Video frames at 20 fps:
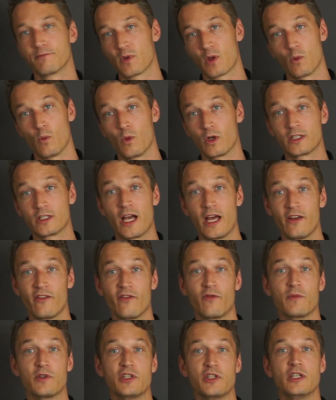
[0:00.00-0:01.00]
what kind
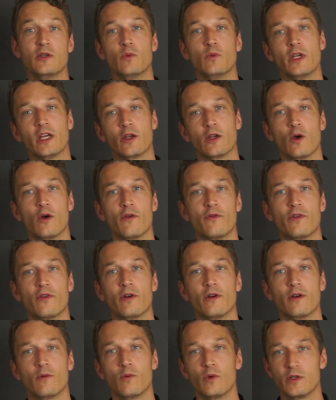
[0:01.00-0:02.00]
of machine we can
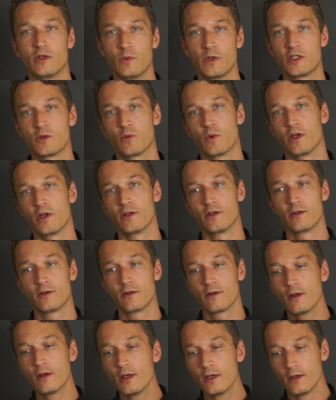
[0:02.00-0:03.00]
offer, which one
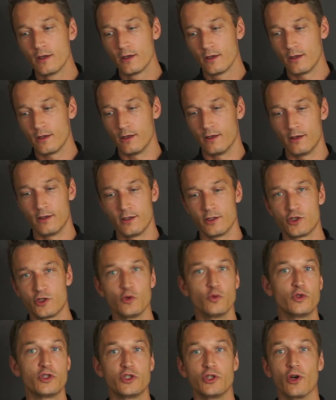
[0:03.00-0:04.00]

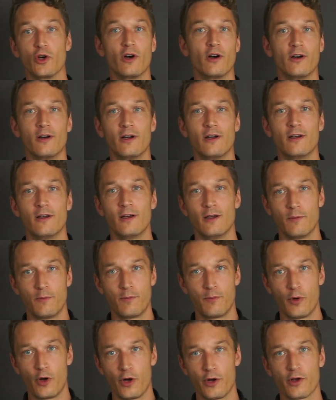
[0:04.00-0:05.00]
suits your
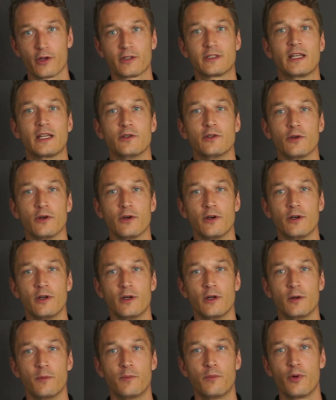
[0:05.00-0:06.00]
product and
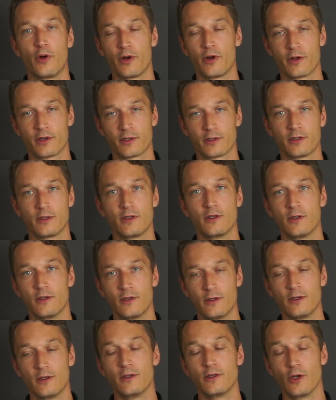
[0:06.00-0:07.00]
your
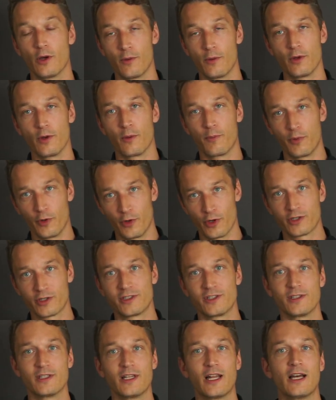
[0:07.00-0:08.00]

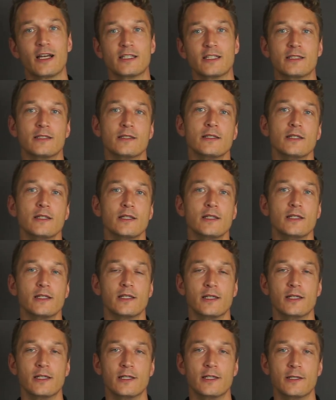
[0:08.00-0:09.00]
production line
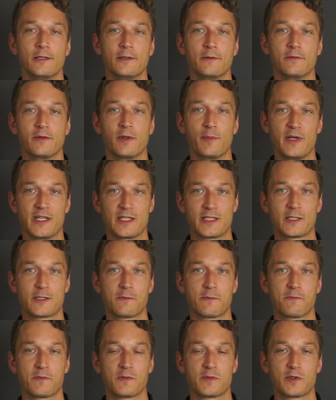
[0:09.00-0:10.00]
the best.
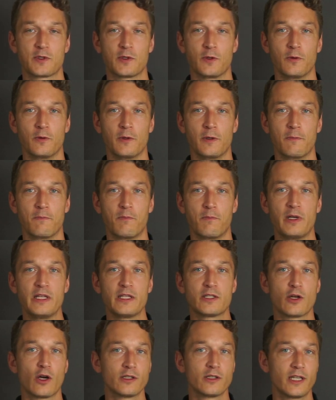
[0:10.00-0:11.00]
So
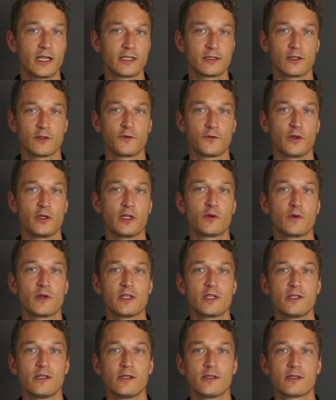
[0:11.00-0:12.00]
please contact us for any
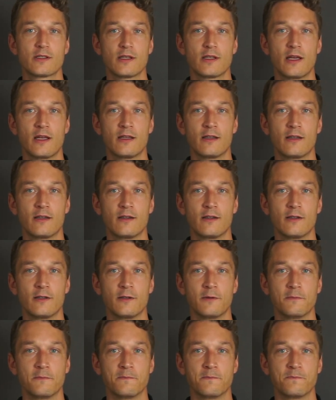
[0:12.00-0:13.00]
questions,
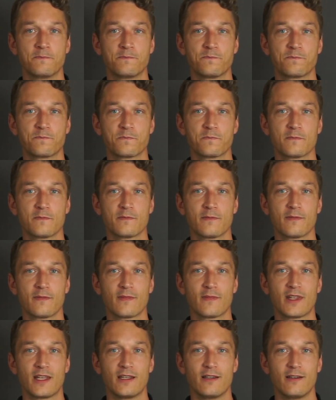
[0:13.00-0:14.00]
and
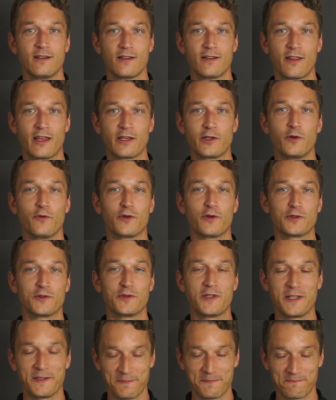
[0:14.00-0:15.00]
thank you for
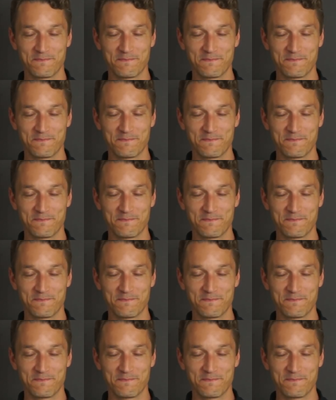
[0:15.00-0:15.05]
today.